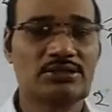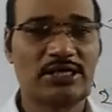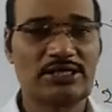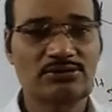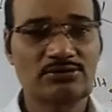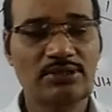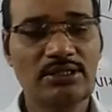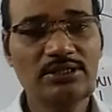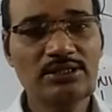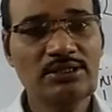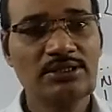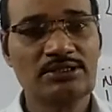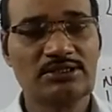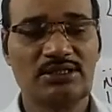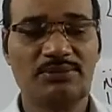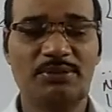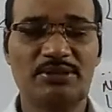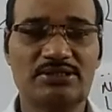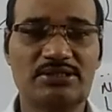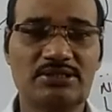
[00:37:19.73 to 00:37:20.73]
That's why
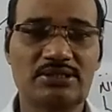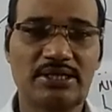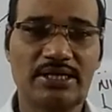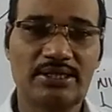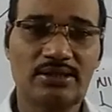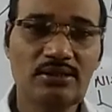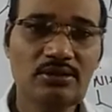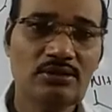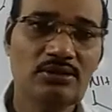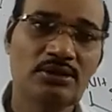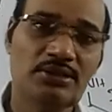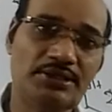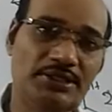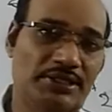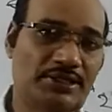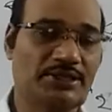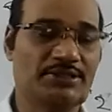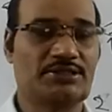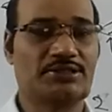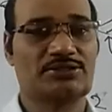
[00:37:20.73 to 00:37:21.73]
the basic atom
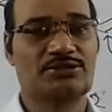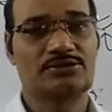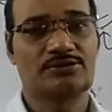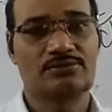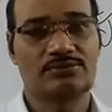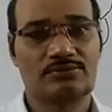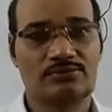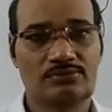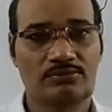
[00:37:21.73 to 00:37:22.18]
decreases.